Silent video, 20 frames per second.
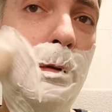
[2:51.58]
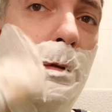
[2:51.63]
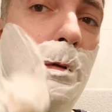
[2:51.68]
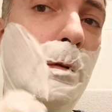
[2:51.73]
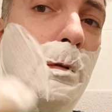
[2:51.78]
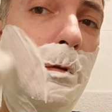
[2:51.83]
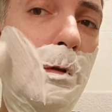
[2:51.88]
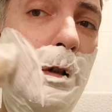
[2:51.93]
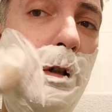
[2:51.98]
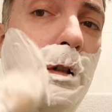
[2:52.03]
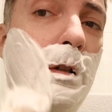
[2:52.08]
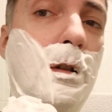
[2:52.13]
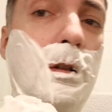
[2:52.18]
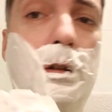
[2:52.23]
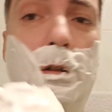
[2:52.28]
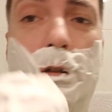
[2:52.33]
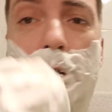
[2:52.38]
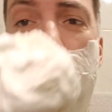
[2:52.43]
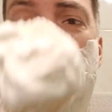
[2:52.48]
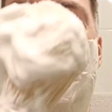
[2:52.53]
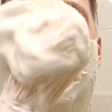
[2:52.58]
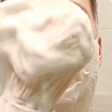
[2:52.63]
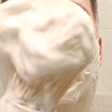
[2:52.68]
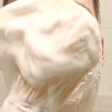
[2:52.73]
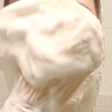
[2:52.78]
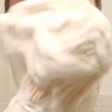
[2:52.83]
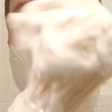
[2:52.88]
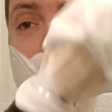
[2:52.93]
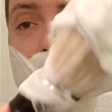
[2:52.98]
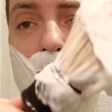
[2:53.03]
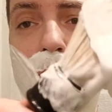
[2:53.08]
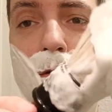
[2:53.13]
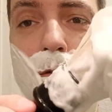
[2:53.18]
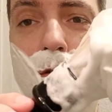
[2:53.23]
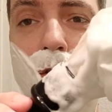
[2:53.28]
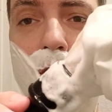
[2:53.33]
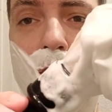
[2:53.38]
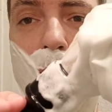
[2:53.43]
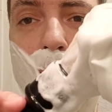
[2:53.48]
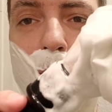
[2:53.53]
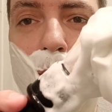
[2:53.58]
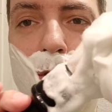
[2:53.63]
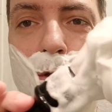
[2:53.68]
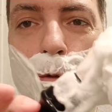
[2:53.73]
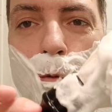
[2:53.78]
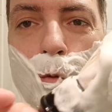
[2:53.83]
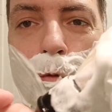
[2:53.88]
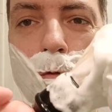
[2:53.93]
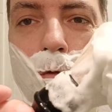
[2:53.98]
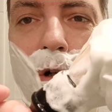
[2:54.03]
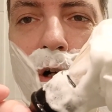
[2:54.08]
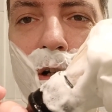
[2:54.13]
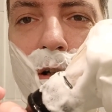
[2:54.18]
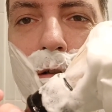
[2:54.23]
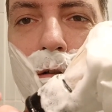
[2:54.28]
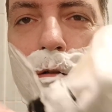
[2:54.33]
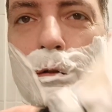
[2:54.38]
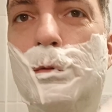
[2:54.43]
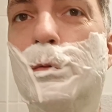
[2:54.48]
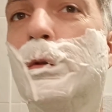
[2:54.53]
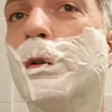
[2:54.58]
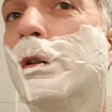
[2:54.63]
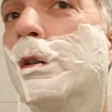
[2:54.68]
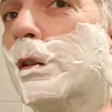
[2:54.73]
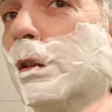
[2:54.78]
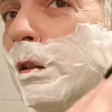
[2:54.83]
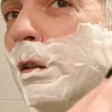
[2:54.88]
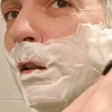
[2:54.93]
Alright, I think I went a little bit too wild with